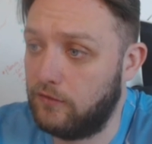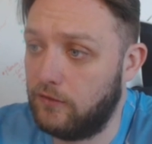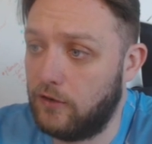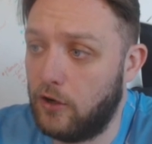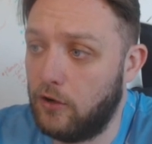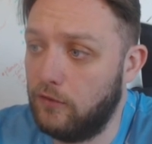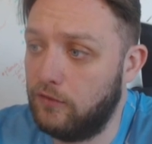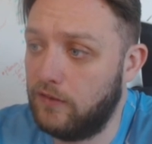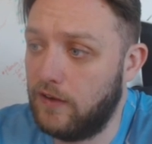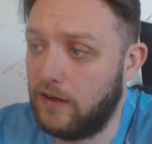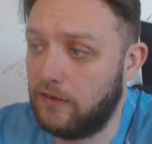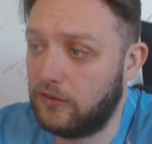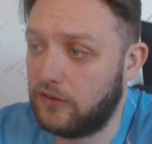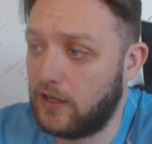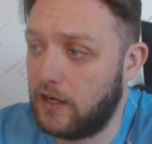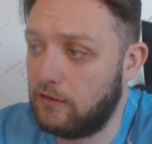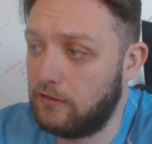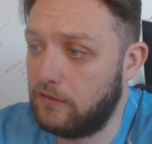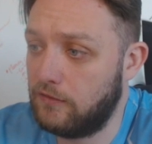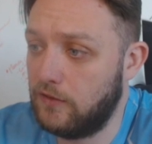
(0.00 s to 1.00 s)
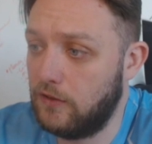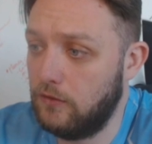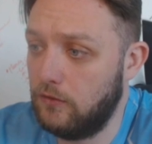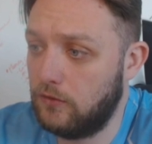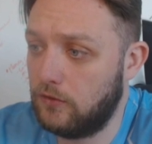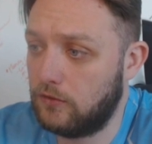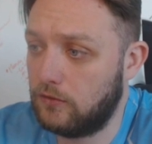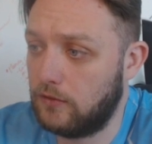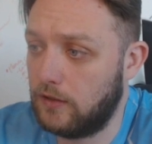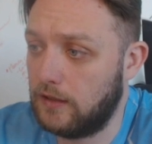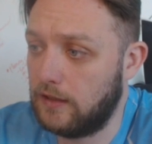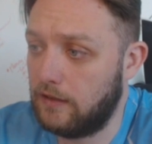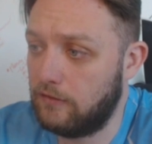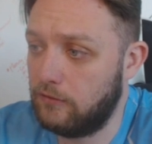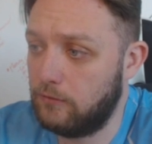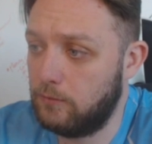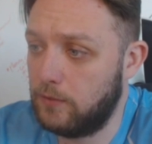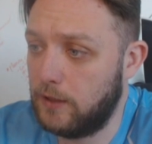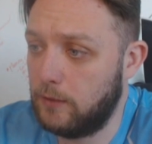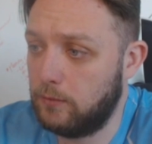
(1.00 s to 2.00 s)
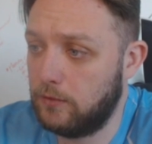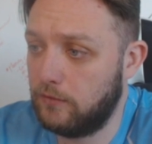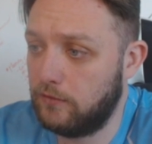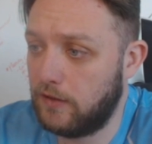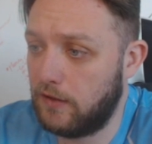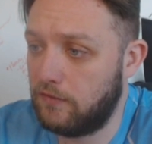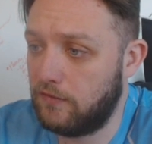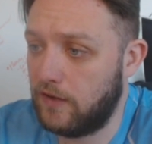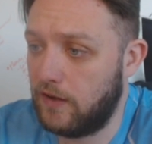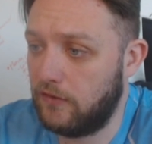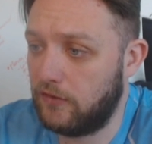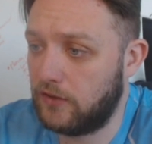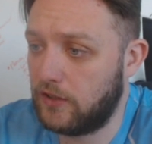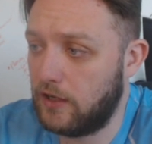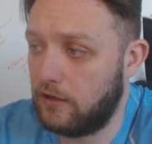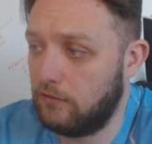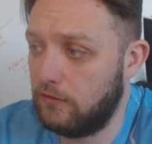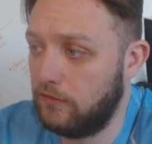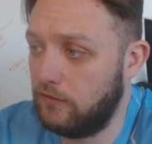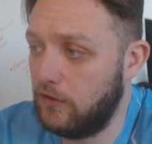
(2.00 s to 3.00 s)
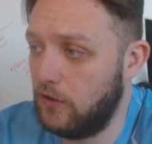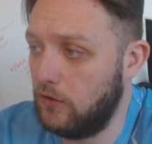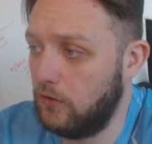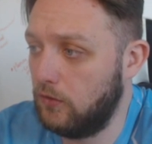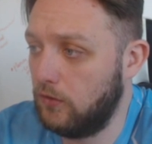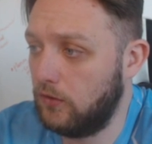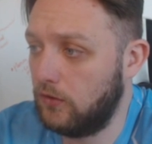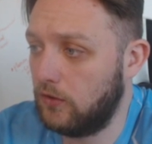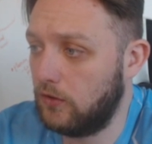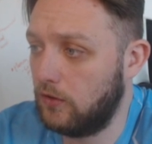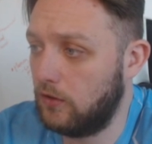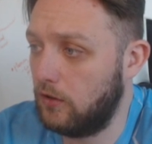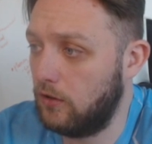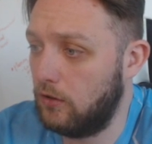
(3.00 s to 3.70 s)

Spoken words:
all 5-star reviews. 11 people have left 5-star reviews.